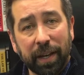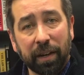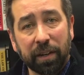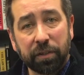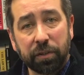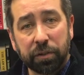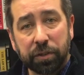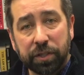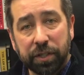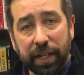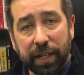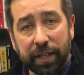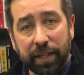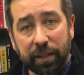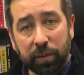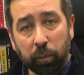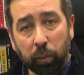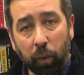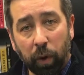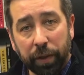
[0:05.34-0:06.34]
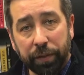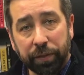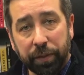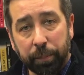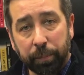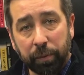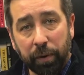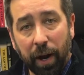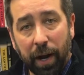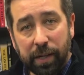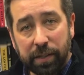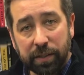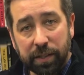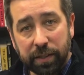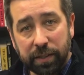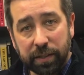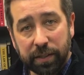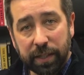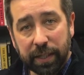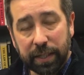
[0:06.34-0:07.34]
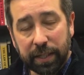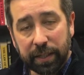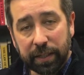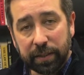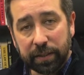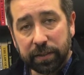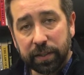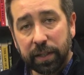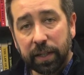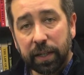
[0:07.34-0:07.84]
understanding what the process is.